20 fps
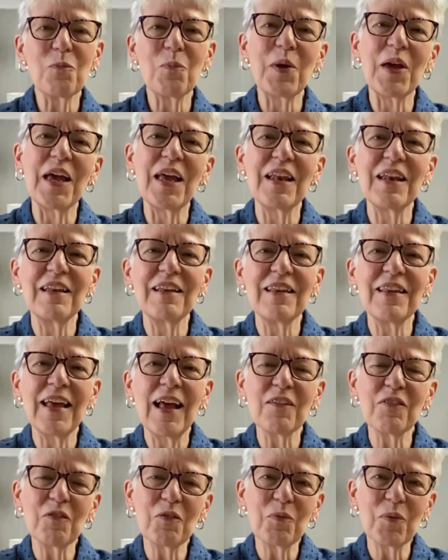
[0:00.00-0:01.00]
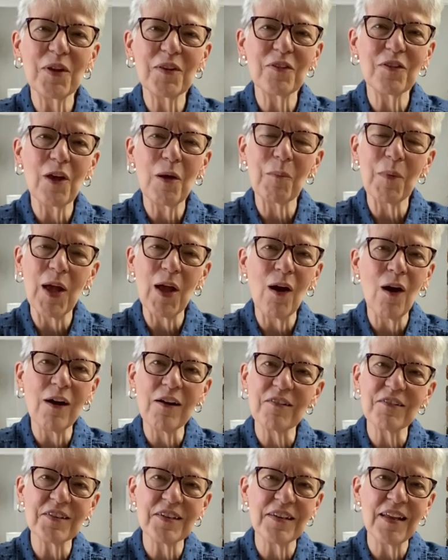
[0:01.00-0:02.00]
but that's what's on my
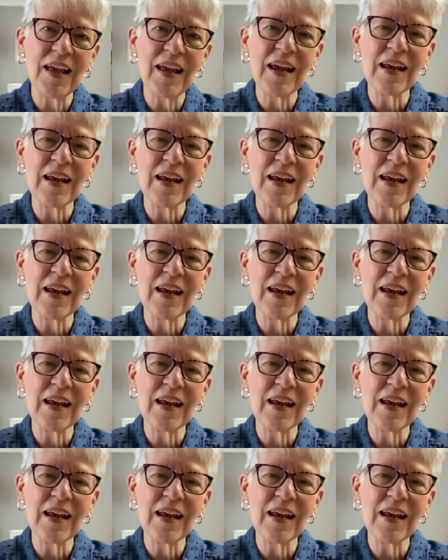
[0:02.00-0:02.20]
heart today,